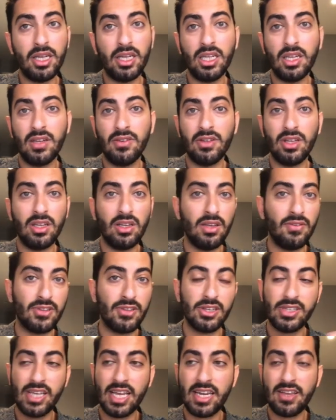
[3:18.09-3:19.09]
if
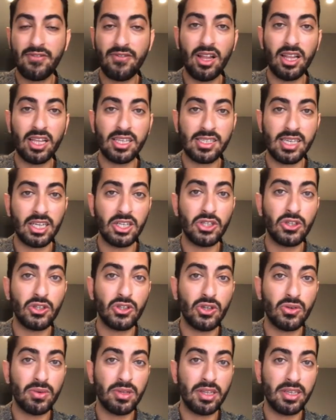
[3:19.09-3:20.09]
there's any filings I need to
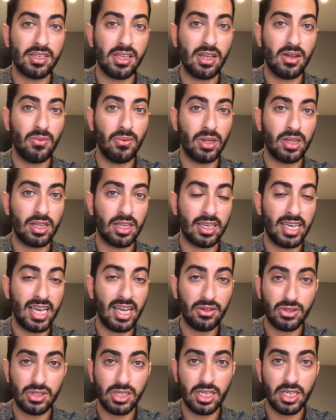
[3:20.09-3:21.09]
do with the
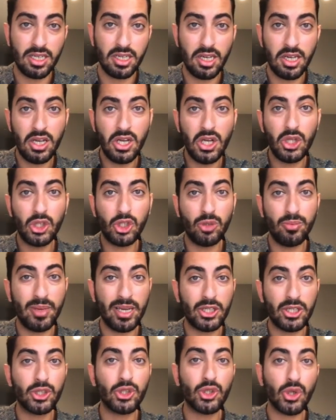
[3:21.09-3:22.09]
county, to
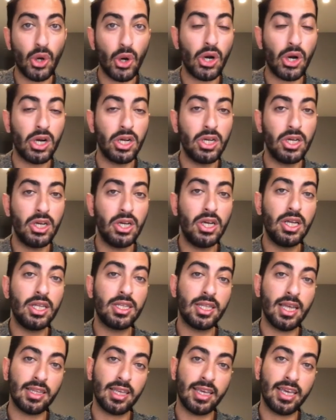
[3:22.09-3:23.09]
make sure
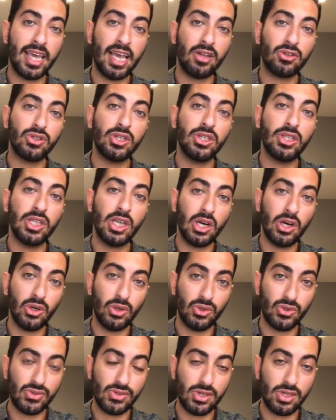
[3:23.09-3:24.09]
that the county
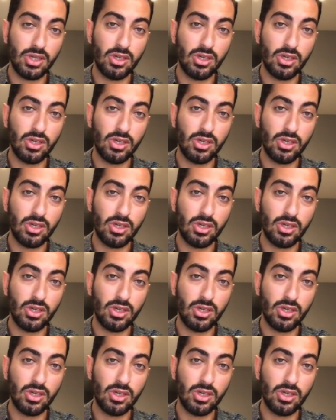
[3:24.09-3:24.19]
knows